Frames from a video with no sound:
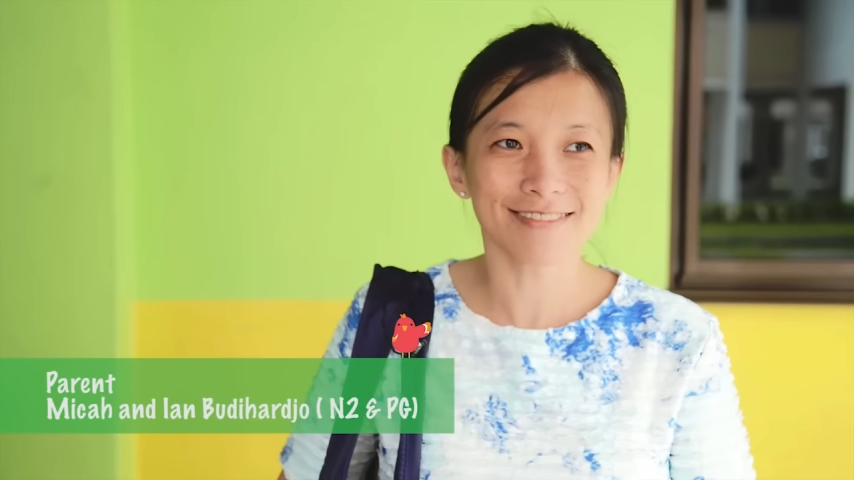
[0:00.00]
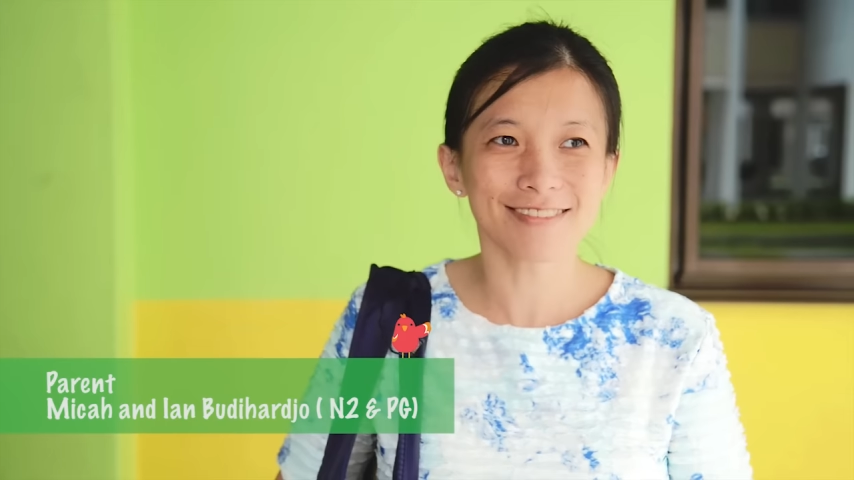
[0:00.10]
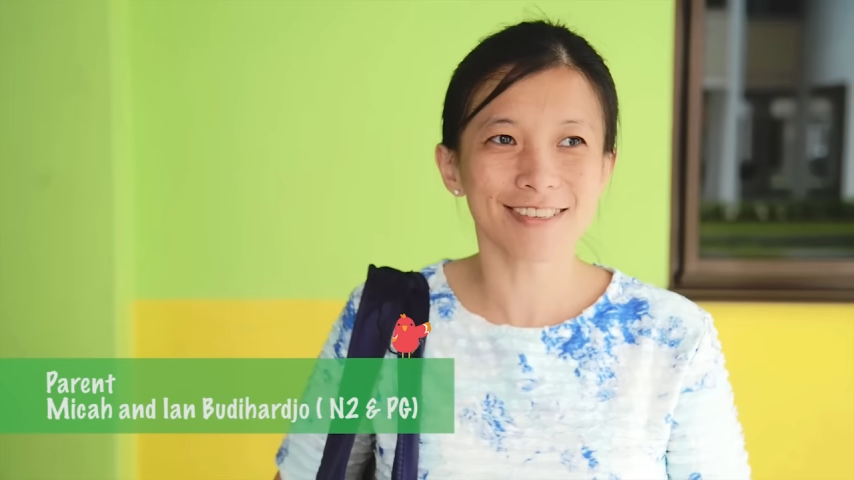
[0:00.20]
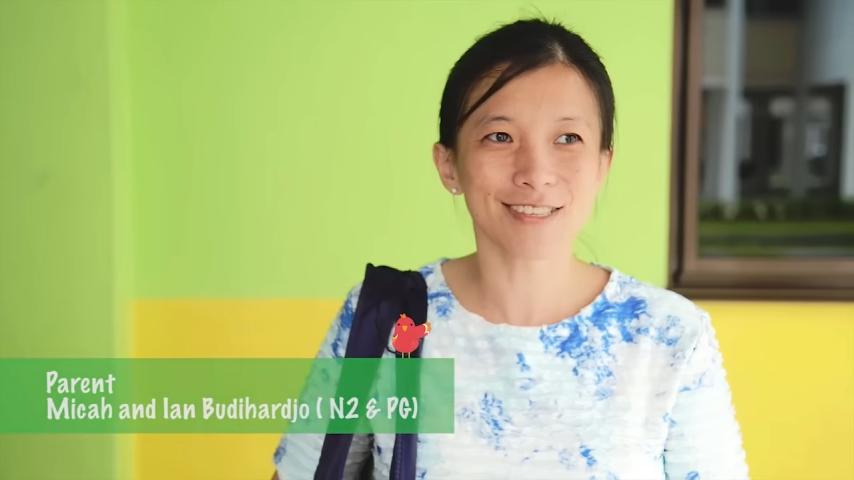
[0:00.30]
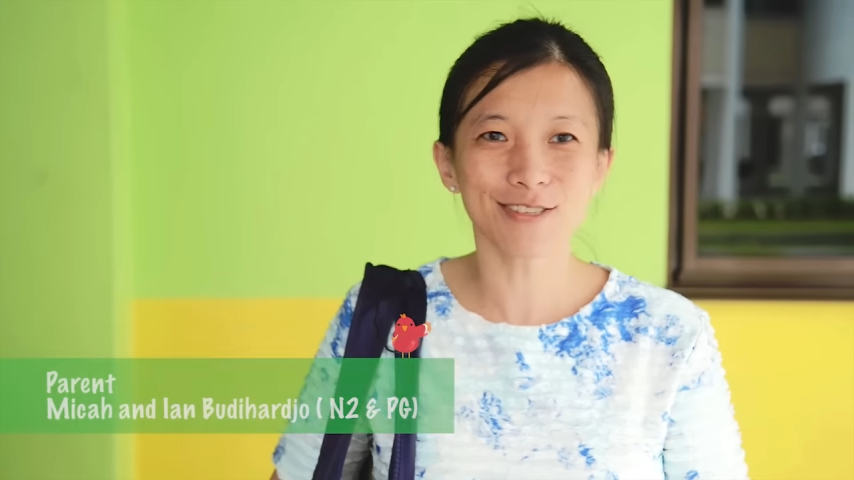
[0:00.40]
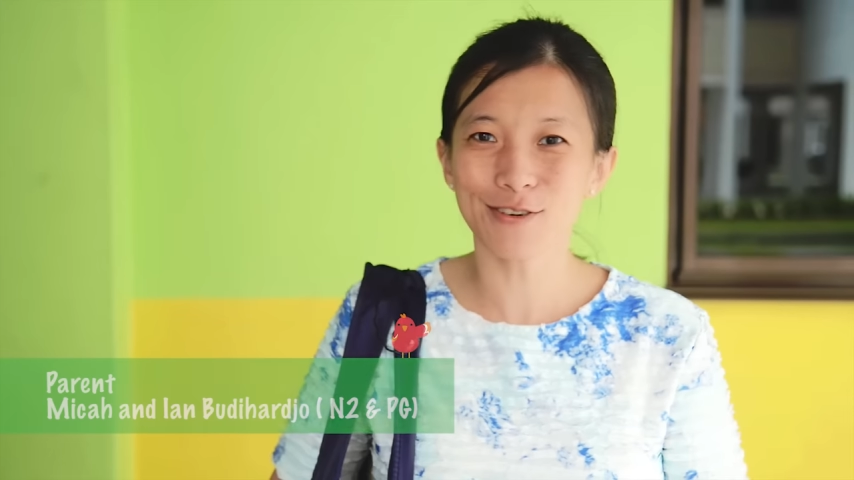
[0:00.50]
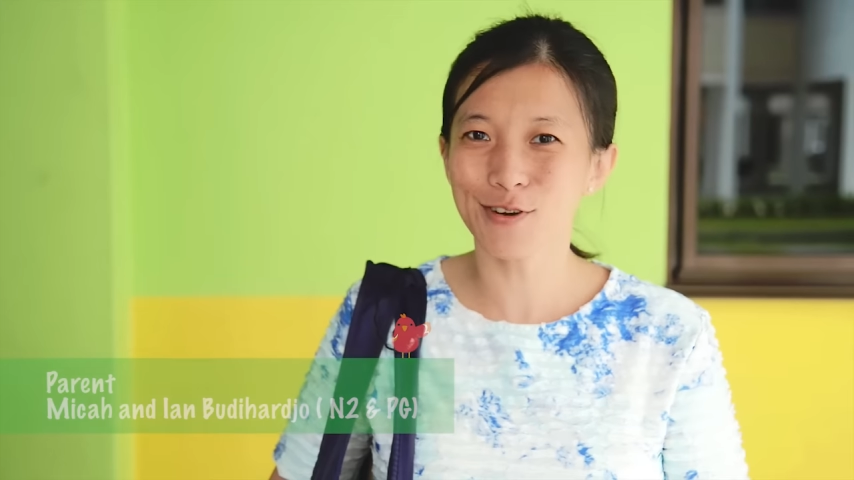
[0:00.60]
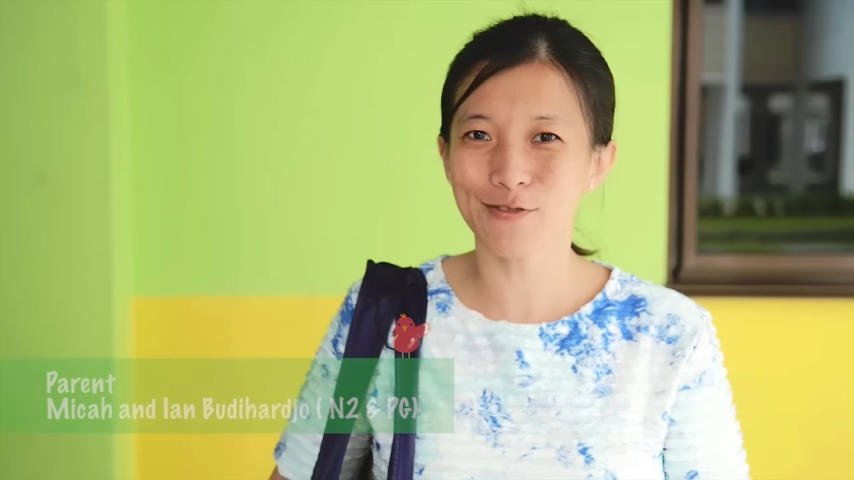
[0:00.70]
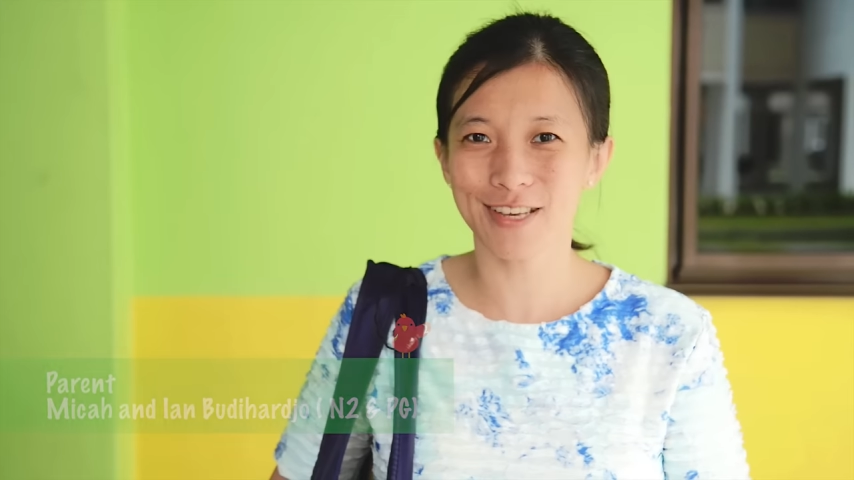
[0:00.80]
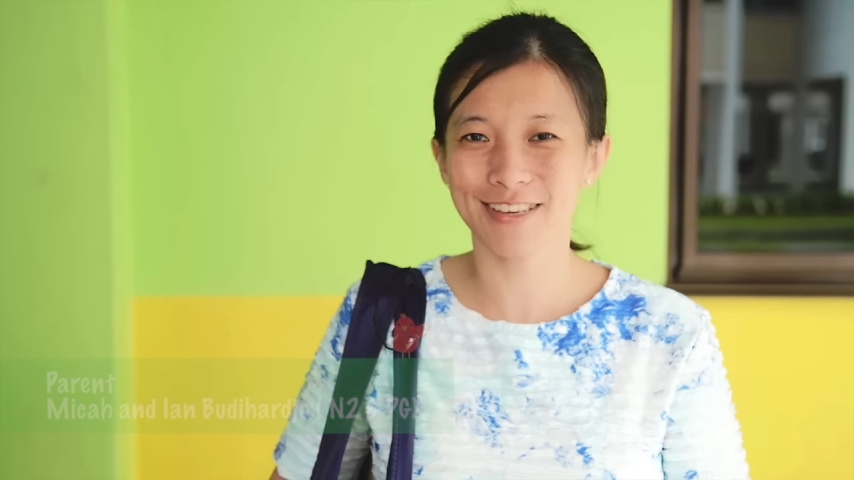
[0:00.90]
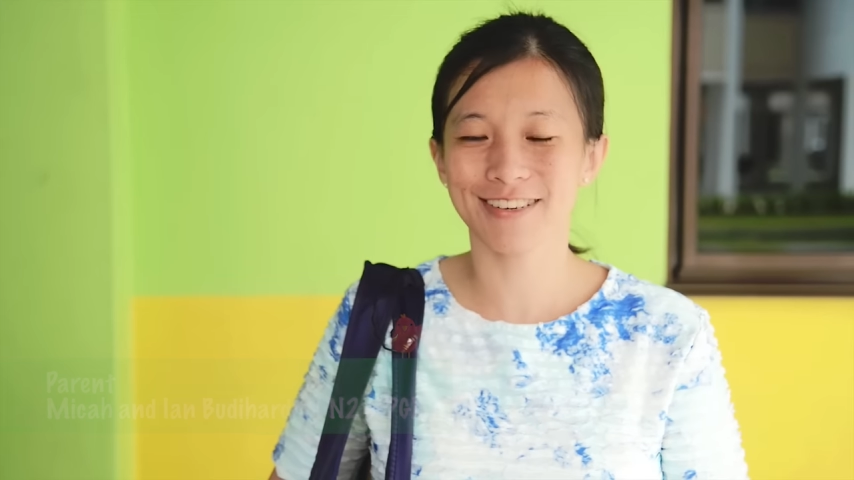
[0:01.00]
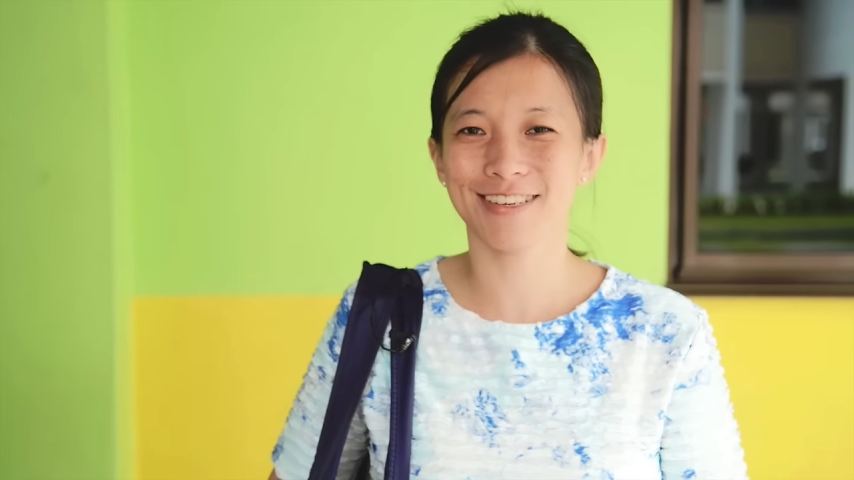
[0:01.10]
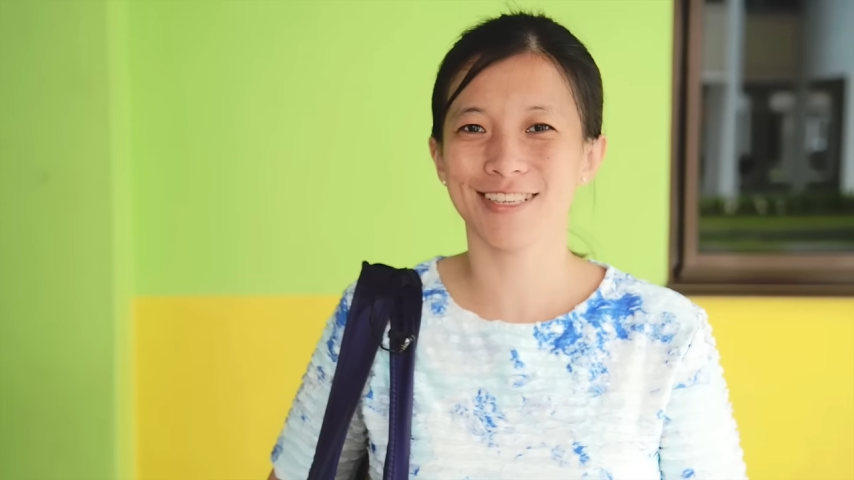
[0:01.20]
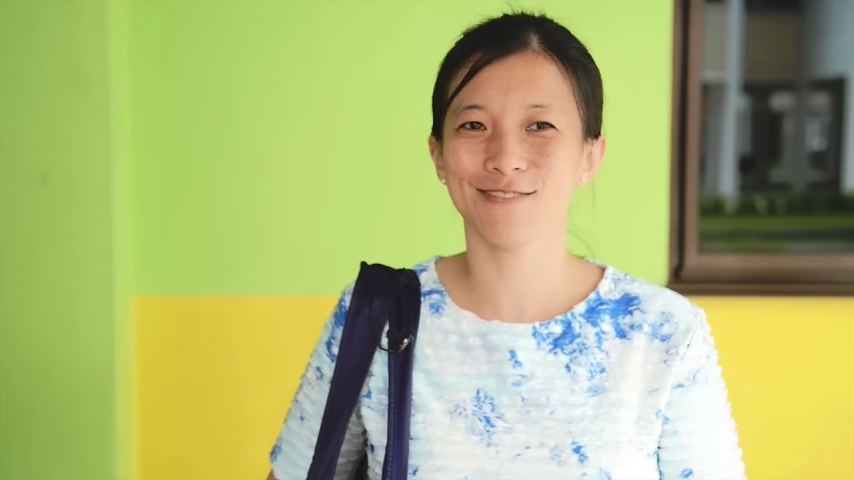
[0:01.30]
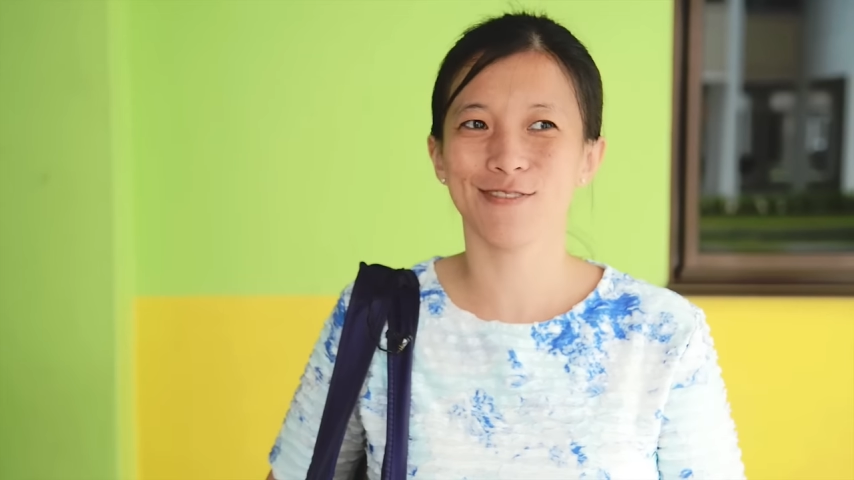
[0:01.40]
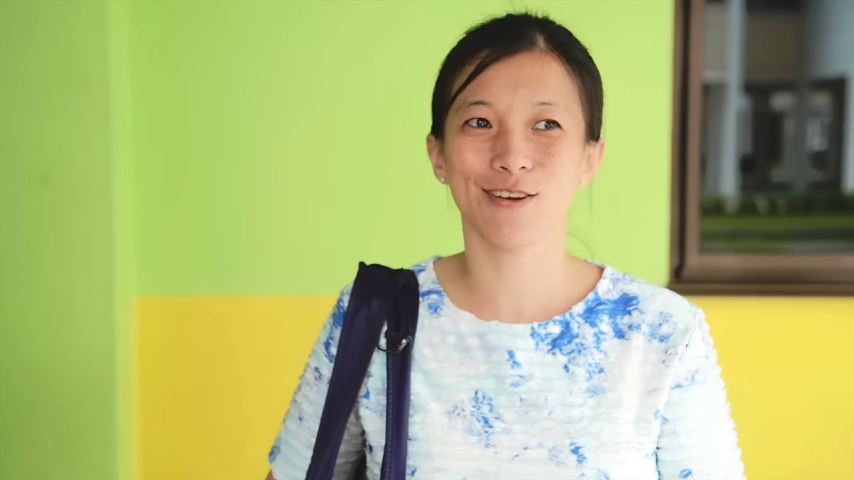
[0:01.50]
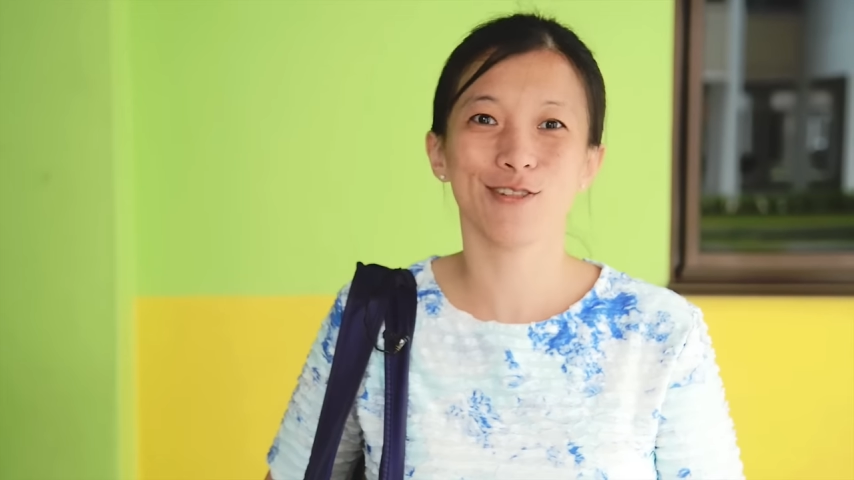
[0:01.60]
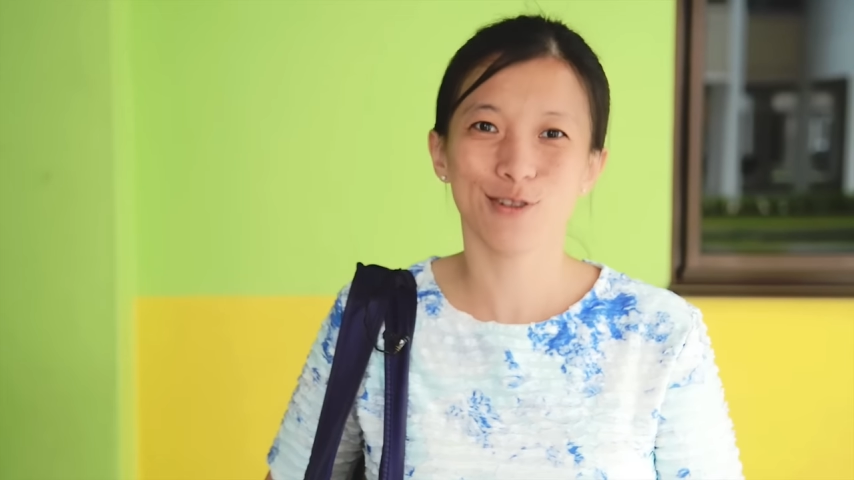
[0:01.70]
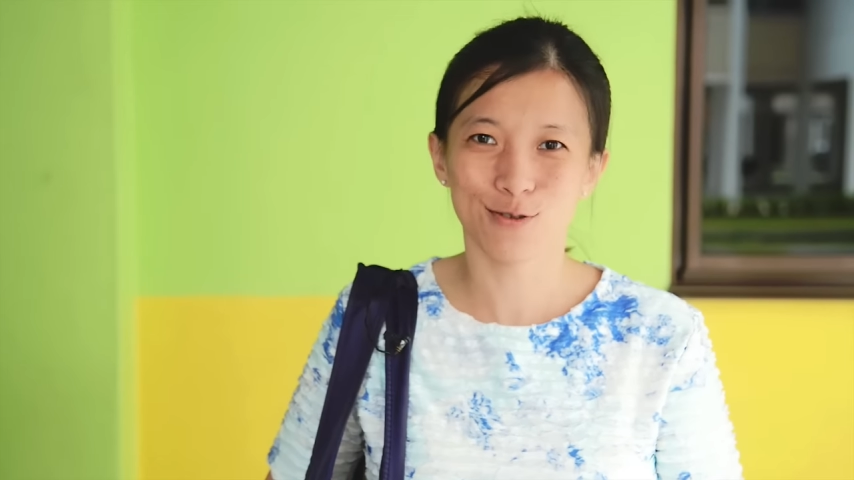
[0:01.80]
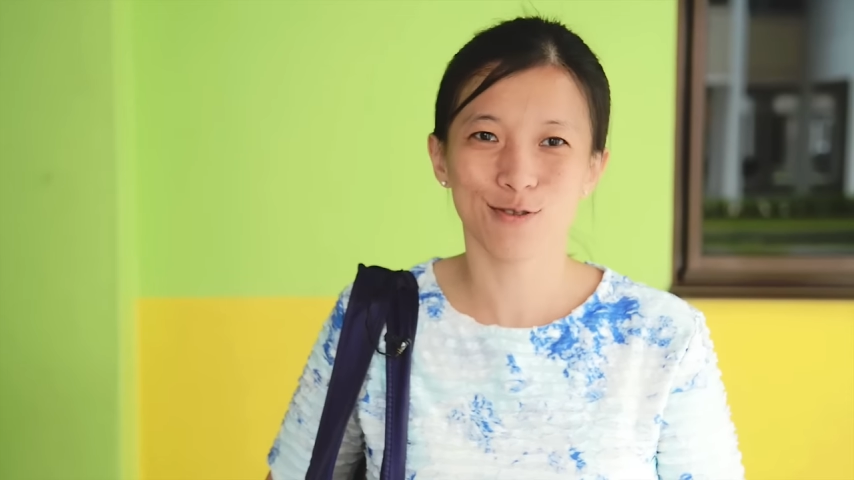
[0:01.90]
the turnover rate here is very
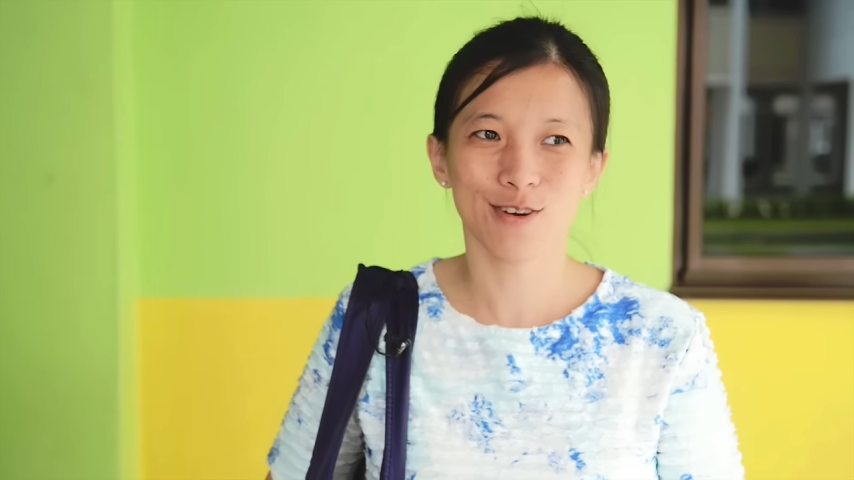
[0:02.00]
low